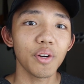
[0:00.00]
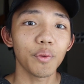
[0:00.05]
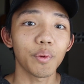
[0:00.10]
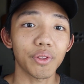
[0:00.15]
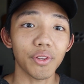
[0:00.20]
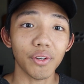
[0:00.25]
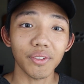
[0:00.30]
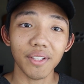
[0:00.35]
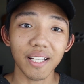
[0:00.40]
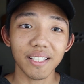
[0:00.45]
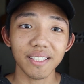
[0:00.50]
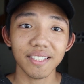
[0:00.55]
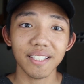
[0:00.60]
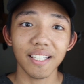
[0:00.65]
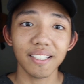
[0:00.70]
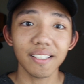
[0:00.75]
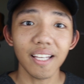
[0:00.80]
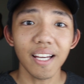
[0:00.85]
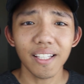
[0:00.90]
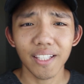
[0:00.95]
With all that
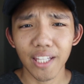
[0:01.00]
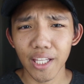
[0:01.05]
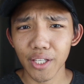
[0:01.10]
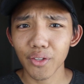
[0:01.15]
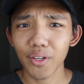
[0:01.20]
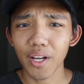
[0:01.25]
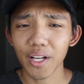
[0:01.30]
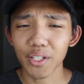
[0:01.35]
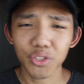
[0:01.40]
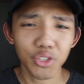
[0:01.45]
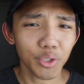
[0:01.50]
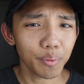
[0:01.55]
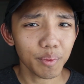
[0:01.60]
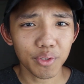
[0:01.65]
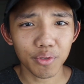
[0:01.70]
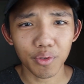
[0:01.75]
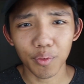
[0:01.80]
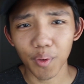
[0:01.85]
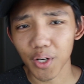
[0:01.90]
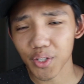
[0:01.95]
said, thank you guys so
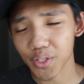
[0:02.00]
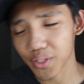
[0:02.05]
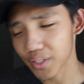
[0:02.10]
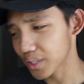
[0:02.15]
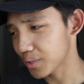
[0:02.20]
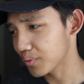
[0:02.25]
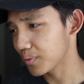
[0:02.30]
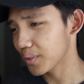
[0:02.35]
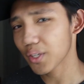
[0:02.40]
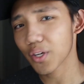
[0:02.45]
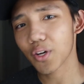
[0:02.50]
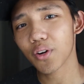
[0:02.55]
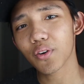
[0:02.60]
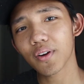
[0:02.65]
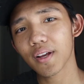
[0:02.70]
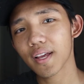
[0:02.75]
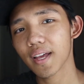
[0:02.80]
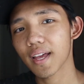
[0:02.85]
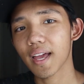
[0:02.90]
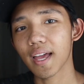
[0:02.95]
much for watching this
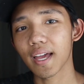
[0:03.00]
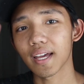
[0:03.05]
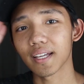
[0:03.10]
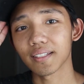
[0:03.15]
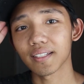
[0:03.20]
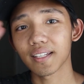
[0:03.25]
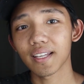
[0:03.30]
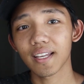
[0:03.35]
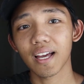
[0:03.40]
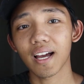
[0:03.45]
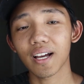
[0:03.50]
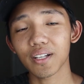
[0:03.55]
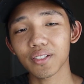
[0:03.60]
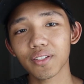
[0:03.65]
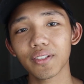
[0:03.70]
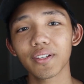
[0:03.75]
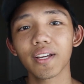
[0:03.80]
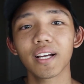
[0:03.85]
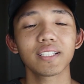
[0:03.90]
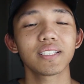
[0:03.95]
video, and I'll
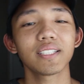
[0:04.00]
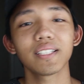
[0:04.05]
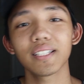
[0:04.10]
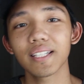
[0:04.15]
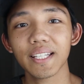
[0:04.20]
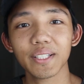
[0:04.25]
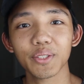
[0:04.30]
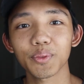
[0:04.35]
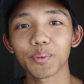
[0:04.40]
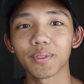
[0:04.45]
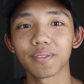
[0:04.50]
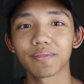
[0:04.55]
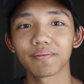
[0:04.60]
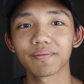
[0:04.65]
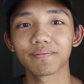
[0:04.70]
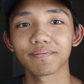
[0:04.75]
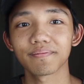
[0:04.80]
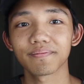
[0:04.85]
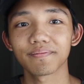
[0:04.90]
see you guys in the next one.